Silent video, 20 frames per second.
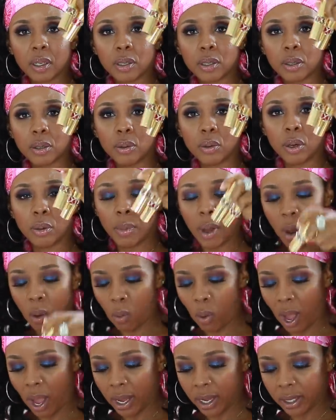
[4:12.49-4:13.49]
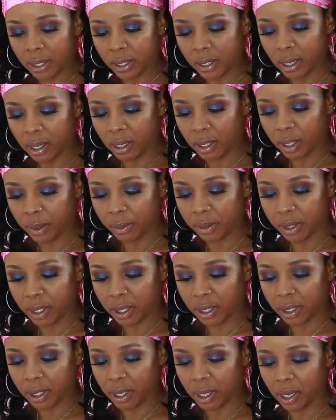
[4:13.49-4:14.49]
two of my YSL
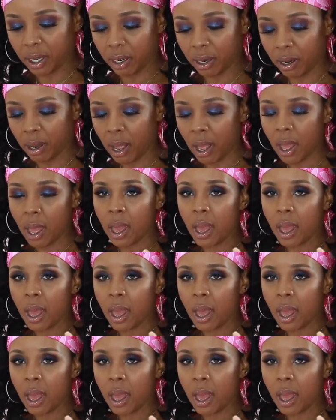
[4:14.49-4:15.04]
lipsticks in here.